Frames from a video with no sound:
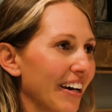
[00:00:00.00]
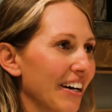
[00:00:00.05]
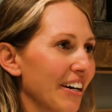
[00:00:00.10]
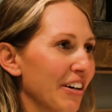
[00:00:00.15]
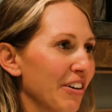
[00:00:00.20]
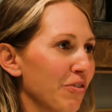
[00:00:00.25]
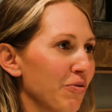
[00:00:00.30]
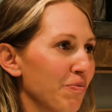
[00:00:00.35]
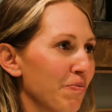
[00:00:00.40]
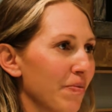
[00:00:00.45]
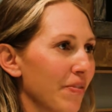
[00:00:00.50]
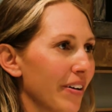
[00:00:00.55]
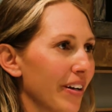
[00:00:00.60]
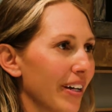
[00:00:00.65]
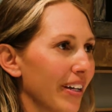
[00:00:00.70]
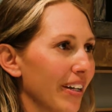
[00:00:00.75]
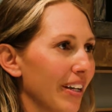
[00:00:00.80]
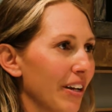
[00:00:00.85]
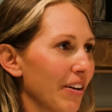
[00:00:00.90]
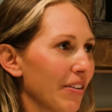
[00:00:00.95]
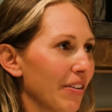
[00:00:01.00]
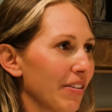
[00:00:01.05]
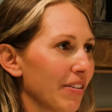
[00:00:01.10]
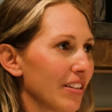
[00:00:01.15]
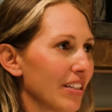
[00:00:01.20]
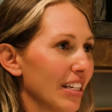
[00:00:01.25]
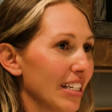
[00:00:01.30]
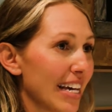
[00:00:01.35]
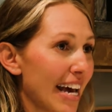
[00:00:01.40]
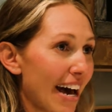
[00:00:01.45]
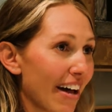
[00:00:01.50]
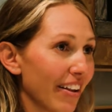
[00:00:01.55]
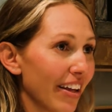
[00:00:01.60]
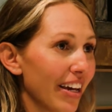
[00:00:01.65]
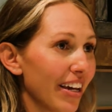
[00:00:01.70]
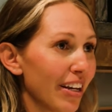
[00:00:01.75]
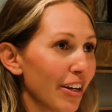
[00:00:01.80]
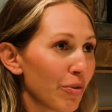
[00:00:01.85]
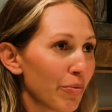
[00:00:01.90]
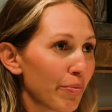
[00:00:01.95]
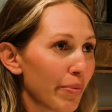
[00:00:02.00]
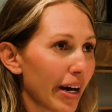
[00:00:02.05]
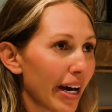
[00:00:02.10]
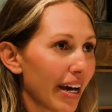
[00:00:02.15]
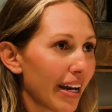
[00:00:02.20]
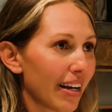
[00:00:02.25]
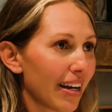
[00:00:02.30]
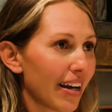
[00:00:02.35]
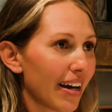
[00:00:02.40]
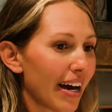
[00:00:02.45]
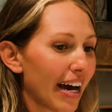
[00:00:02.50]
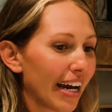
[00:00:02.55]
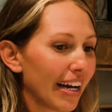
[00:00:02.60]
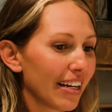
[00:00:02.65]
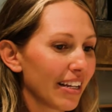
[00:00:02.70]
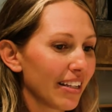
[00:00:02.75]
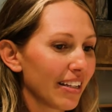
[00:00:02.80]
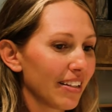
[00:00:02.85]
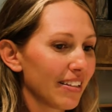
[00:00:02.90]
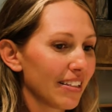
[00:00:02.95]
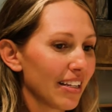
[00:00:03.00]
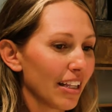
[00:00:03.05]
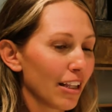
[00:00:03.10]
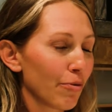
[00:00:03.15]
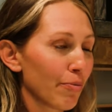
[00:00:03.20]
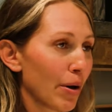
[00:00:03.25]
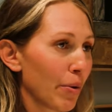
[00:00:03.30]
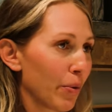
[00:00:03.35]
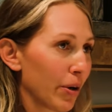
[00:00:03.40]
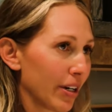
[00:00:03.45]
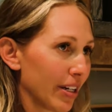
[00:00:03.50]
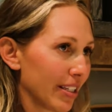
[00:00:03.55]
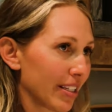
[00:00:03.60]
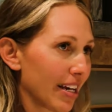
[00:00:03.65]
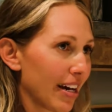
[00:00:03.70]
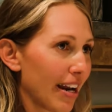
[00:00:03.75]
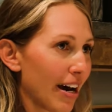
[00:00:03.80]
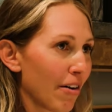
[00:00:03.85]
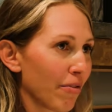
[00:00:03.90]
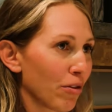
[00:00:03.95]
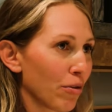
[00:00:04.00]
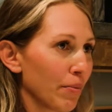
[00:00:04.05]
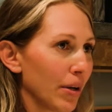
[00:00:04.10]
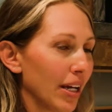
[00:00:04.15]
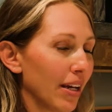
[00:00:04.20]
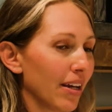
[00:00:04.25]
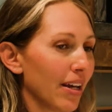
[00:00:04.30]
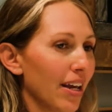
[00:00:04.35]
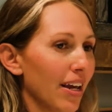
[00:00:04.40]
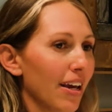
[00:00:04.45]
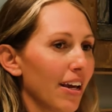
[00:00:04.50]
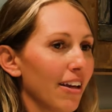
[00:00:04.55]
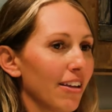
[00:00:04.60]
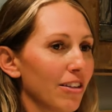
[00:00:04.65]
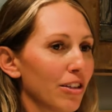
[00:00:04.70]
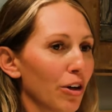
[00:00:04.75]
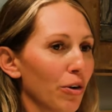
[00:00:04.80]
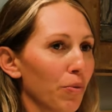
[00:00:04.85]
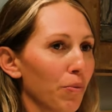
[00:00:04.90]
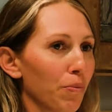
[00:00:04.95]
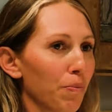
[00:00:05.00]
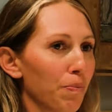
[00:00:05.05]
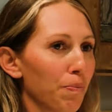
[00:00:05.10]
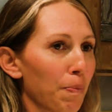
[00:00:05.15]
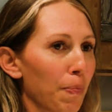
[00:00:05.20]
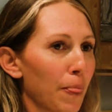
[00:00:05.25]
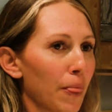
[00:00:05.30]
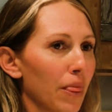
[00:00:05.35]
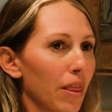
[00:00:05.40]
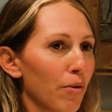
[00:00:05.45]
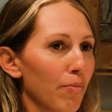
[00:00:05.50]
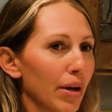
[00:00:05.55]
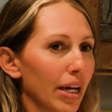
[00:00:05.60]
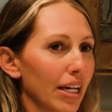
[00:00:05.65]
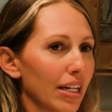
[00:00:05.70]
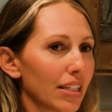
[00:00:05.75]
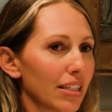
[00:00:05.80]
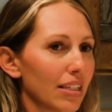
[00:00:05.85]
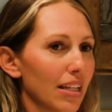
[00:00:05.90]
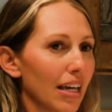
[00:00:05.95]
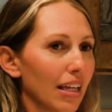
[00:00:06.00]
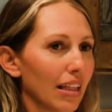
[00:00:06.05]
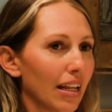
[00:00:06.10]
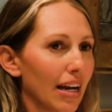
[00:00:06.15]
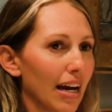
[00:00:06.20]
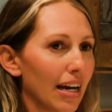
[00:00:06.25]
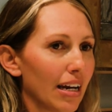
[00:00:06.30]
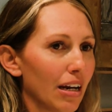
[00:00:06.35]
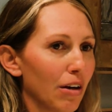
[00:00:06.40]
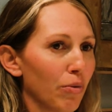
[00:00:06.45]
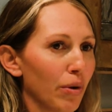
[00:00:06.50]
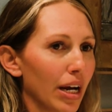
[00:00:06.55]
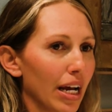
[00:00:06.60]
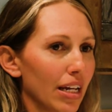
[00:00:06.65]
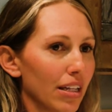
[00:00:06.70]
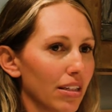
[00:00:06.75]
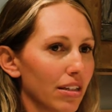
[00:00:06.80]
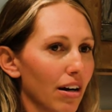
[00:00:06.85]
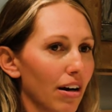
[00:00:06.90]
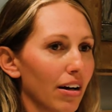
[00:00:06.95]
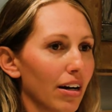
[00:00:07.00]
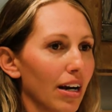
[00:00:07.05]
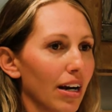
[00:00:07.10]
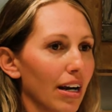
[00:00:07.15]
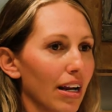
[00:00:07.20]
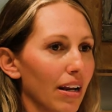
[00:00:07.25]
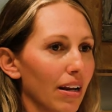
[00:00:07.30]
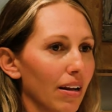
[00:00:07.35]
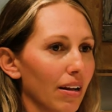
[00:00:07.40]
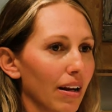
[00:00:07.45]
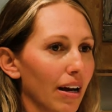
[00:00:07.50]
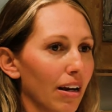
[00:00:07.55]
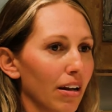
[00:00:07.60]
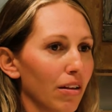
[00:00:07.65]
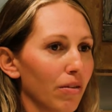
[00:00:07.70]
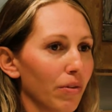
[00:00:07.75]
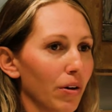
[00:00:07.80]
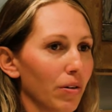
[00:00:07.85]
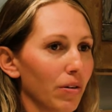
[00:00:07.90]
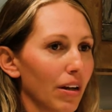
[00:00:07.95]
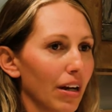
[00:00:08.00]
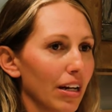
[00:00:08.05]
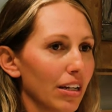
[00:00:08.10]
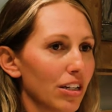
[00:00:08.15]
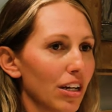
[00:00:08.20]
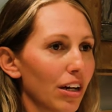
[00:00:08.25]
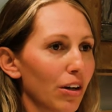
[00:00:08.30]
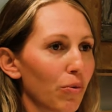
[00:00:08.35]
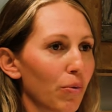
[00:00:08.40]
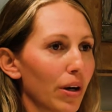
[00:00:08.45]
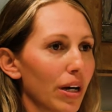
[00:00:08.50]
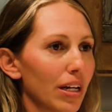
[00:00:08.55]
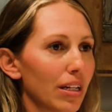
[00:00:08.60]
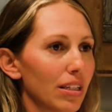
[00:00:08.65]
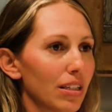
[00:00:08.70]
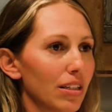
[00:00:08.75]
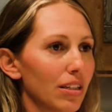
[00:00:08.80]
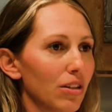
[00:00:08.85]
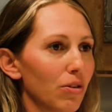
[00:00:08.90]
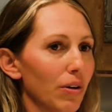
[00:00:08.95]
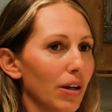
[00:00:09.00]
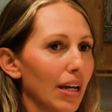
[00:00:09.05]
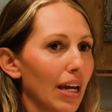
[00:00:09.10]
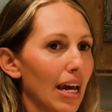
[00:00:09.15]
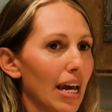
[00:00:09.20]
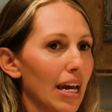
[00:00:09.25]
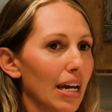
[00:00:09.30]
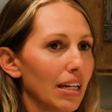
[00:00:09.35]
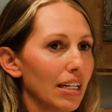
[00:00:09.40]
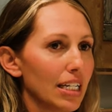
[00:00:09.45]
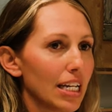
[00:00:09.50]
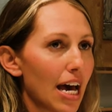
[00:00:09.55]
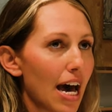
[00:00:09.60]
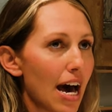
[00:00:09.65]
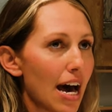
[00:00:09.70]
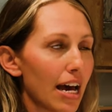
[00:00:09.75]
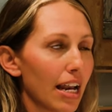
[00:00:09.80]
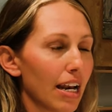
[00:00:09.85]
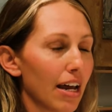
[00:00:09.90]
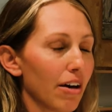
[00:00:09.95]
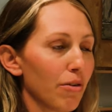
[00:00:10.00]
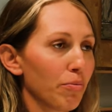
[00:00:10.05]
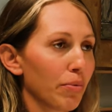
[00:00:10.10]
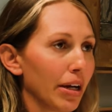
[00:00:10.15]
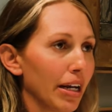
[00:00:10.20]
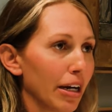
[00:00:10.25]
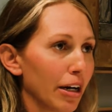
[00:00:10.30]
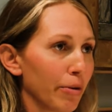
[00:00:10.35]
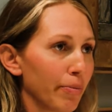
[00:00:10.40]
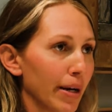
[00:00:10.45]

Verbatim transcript: um, you know, there's the talent, but I can see that my work is cut out for me. And so the biggest thing that I did when I started and kind of the road that I took was doing a ton of plein air